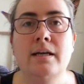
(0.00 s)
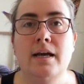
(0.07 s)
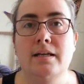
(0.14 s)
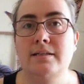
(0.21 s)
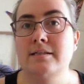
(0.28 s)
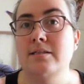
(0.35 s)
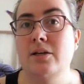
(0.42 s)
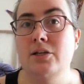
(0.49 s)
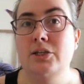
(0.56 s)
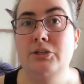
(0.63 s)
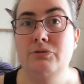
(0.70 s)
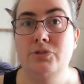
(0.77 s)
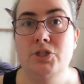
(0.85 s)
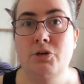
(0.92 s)
and certainly
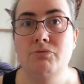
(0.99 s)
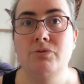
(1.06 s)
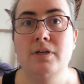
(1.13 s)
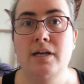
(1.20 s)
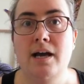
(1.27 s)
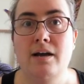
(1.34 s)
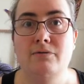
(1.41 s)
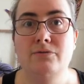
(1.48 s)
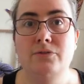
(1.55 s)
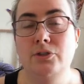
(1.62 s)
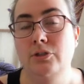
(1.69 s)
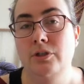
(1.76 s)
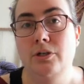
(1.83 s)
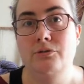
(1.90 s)
you don't have,
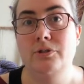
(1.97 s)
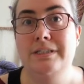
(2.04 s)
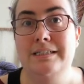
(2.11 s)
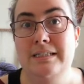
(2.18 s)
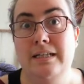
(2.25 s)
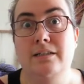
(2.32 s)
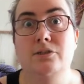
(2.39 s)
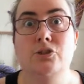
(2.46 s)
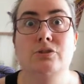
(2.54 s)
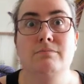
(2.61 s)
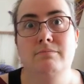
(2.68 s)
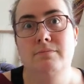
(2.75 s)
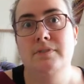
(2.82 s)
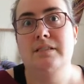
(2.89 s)
you know, you can take
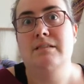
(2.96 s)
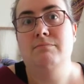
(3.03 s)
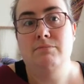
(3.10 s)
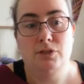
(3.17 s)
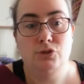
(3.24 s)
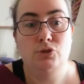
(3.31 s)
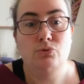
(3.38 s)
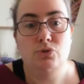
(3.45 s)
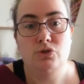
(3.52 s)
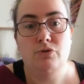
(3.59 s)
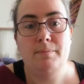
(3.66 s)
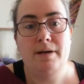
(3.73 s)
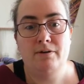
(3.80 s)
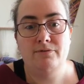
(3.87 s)
a shorter
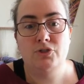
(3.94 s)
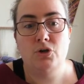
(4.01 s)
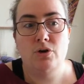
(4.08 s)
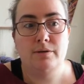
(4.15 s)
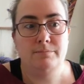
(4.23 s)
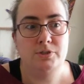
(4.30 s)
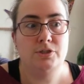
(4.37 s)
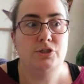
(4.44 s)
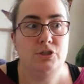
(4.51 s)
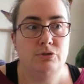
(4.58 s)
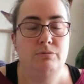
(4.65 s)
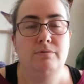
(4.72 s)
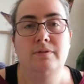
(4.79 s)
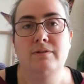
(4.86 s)
amount of time to
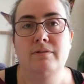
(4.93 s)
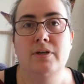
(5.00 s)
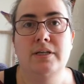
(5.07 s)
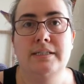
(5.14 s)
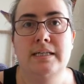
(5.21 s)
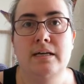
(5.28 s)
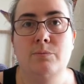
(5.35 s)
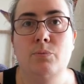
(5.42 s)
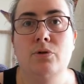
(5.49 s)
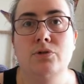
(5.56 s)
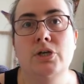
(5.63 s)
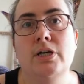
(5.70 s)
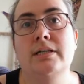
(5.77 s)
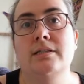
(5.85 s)
do the 30-day
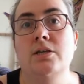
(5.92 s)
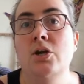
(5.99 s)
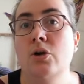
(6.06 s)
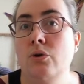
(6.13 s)
project,